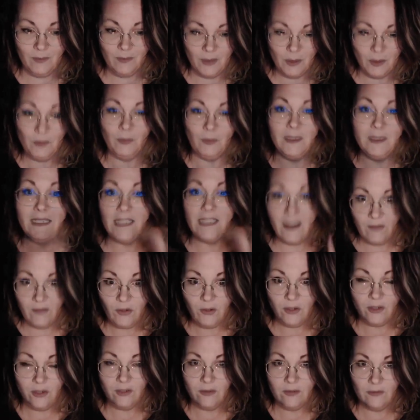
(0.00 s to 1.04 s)
be
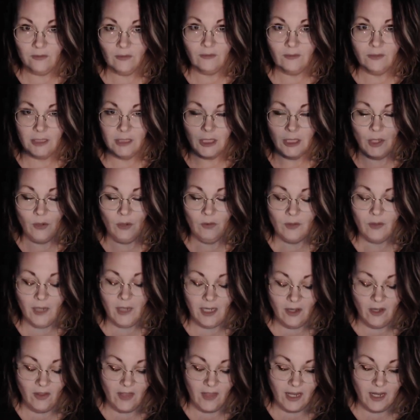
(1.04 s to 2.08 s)
severed, and
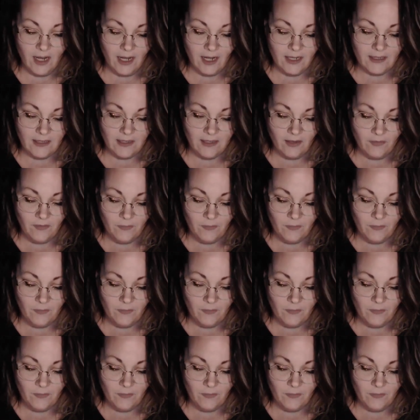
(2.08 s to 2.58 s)
all that kind of stuff.